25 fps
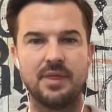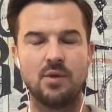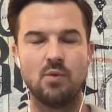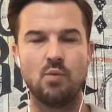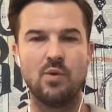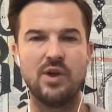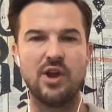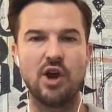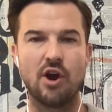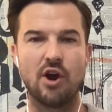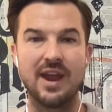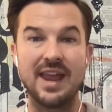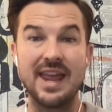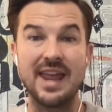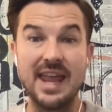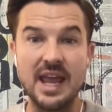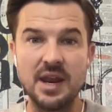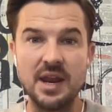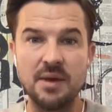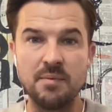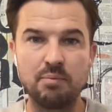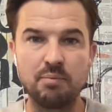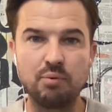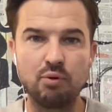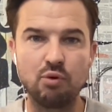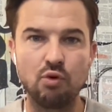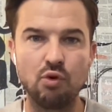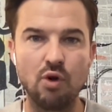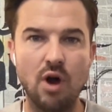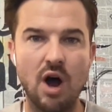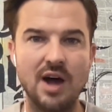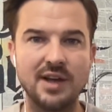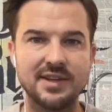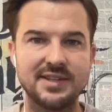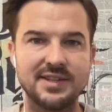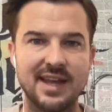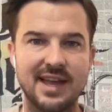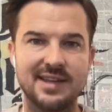we are in
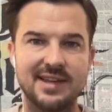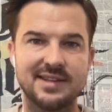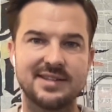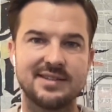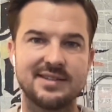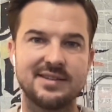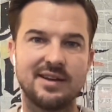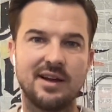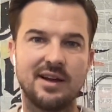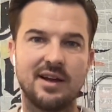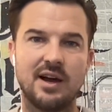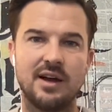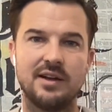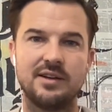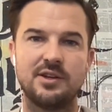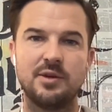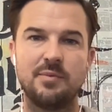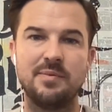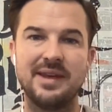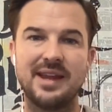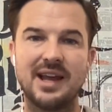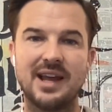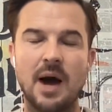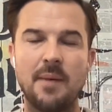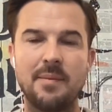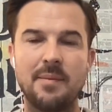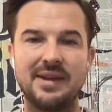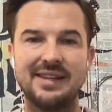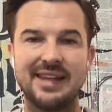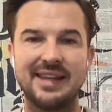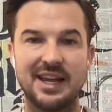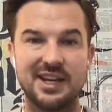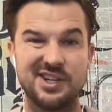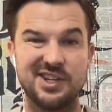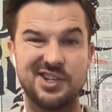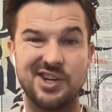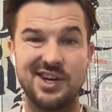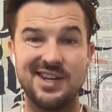process to becoming
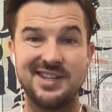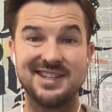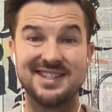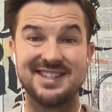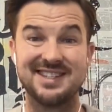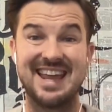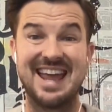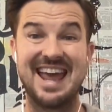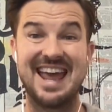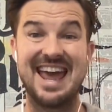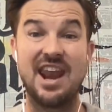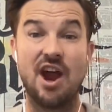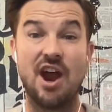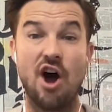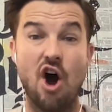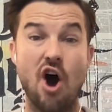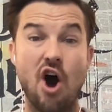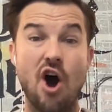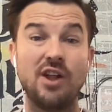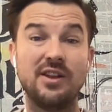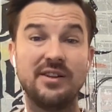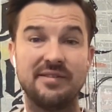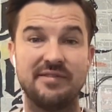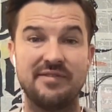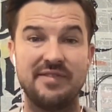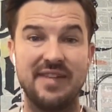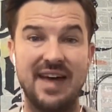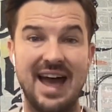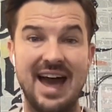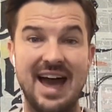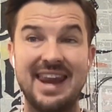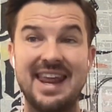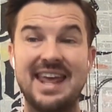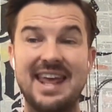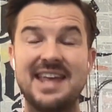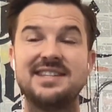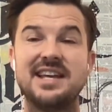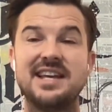like Jesus. And all of
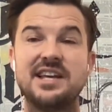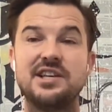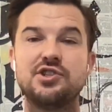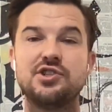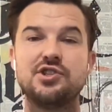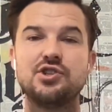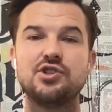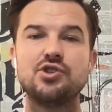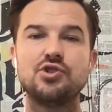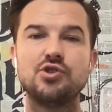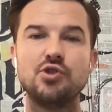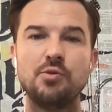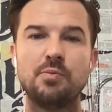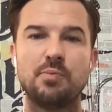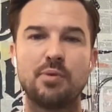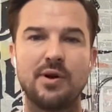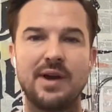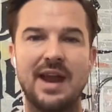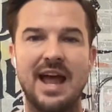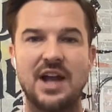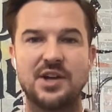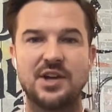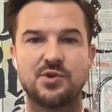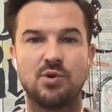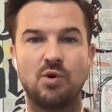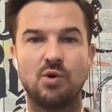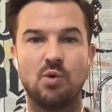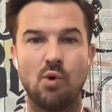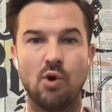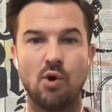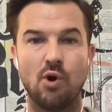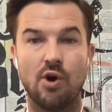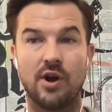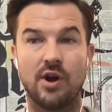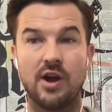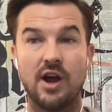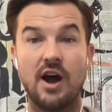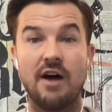that is a supernatural
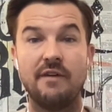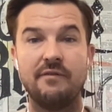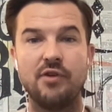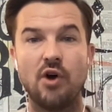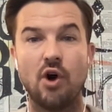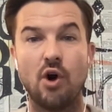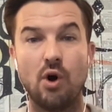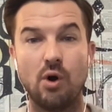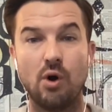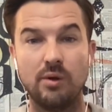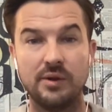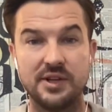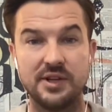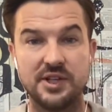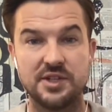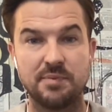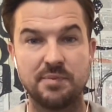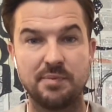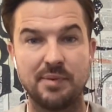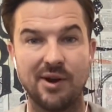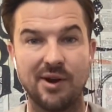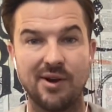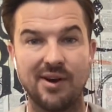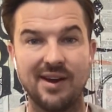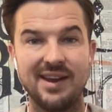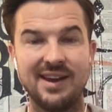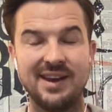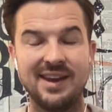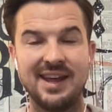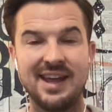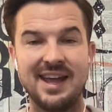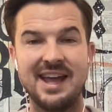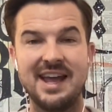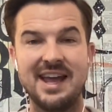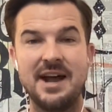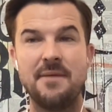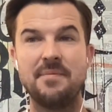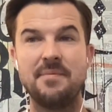work of the Holy Spirit
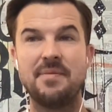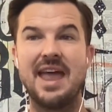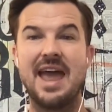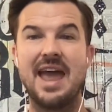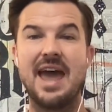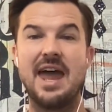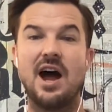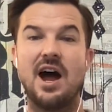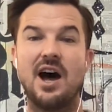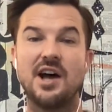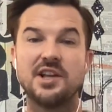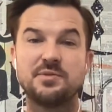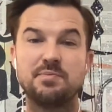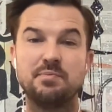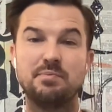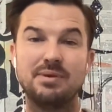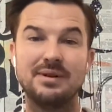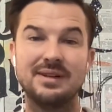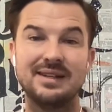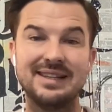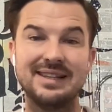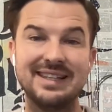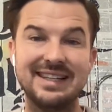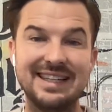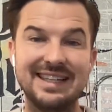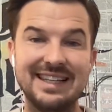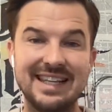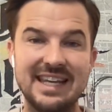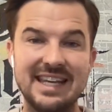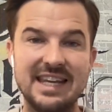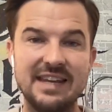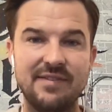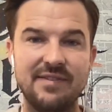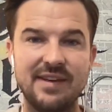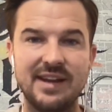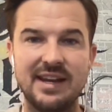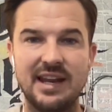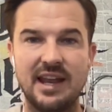and us
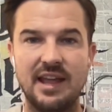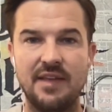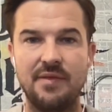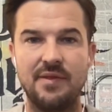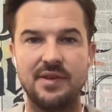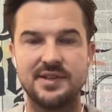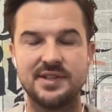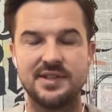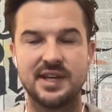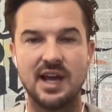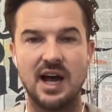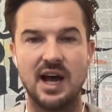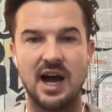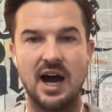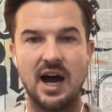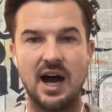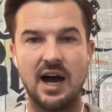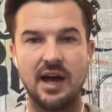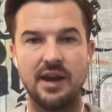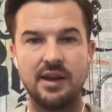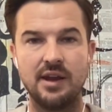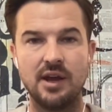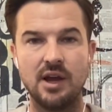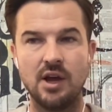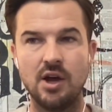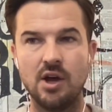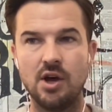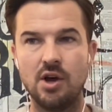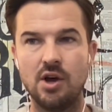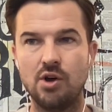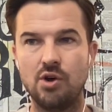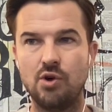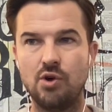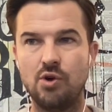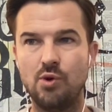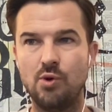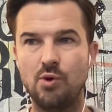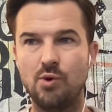believing in this God
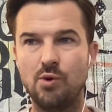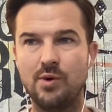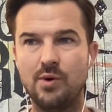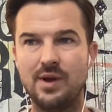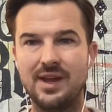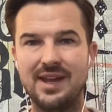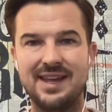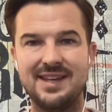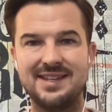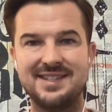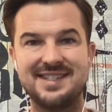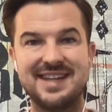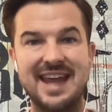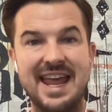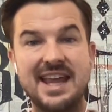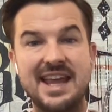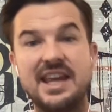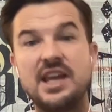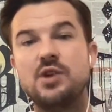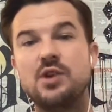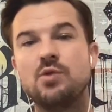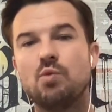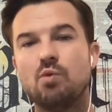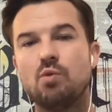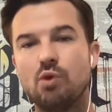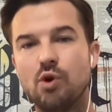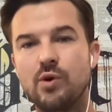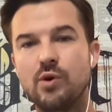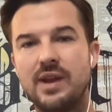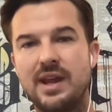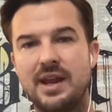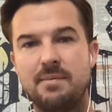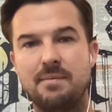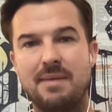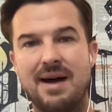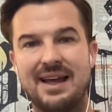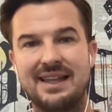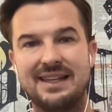who is taking root
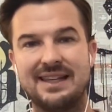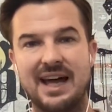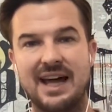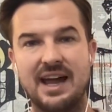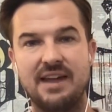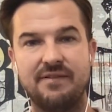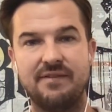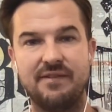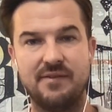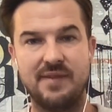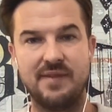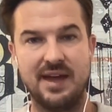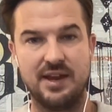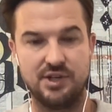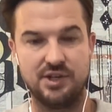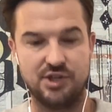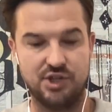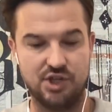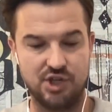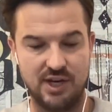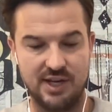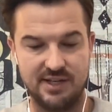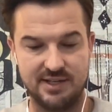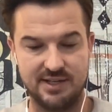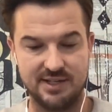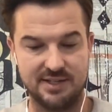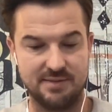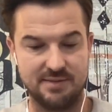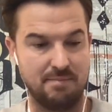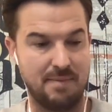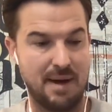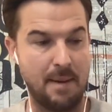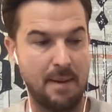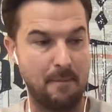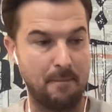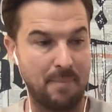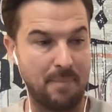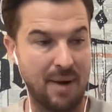in my life and that Jesus,
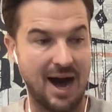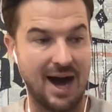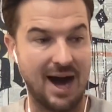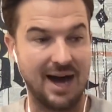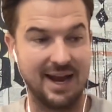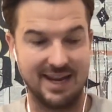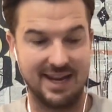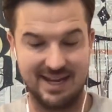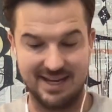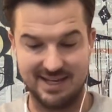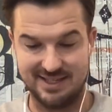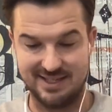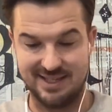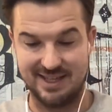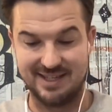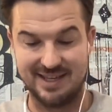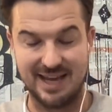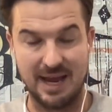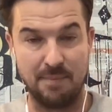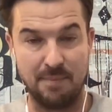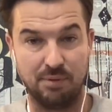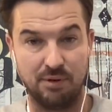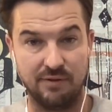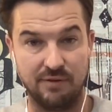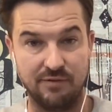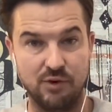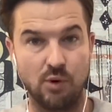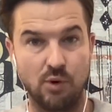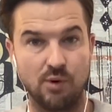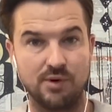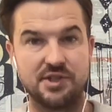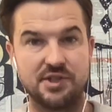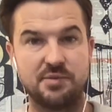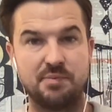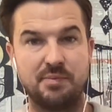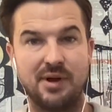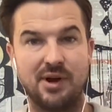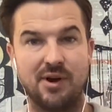my body is the temple of your
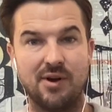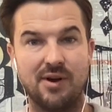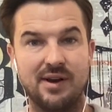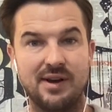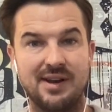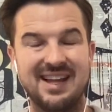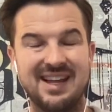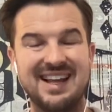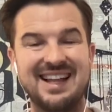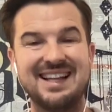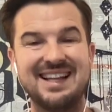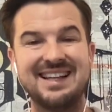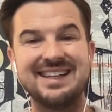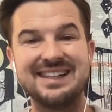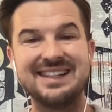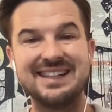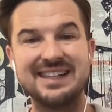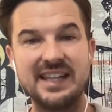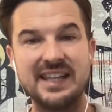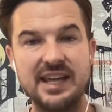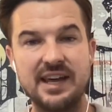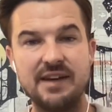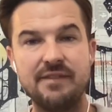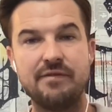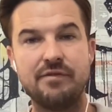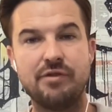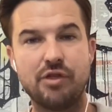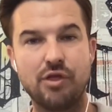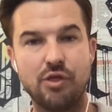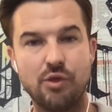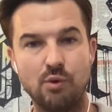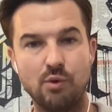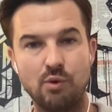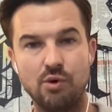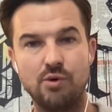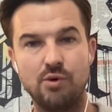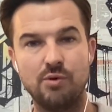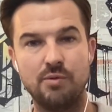spirit. Live
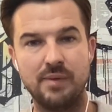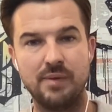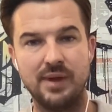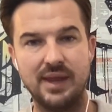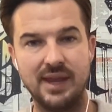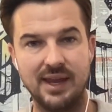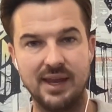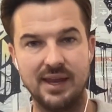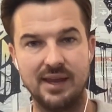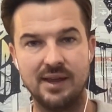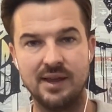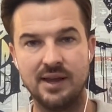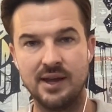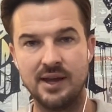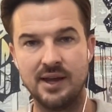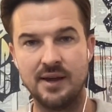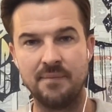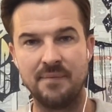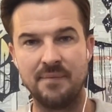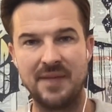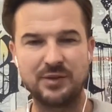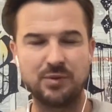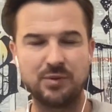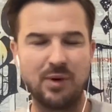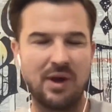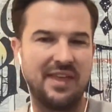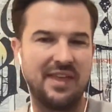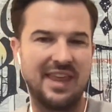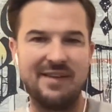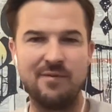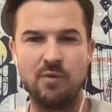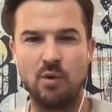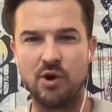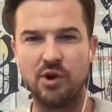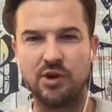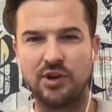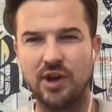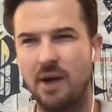through me. That's why I think
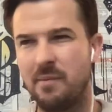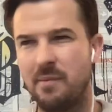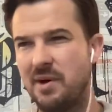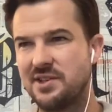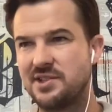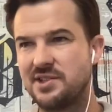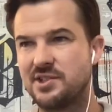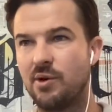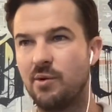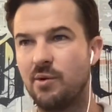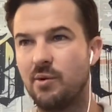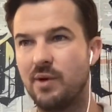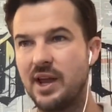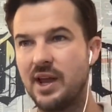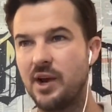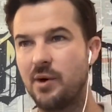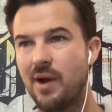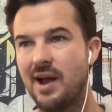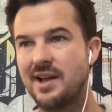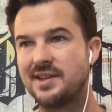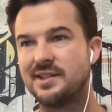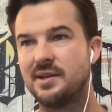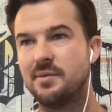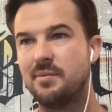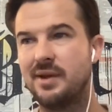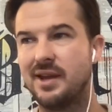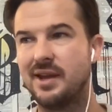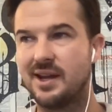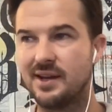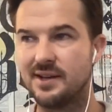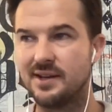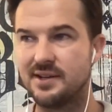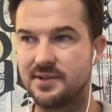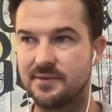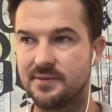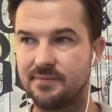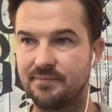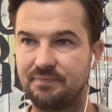even what you're talking about is so interesting
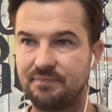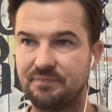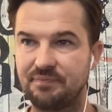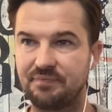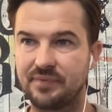because